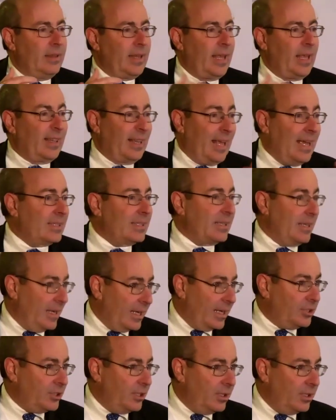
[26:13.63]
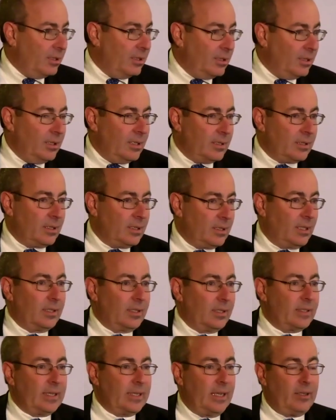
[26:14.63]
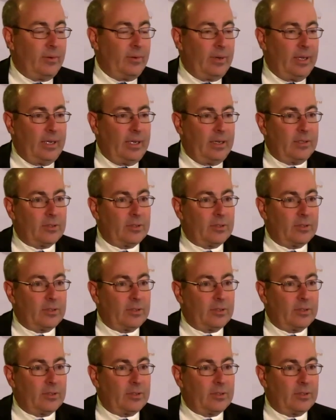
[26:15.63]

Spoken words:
That last connection is a little attenuated.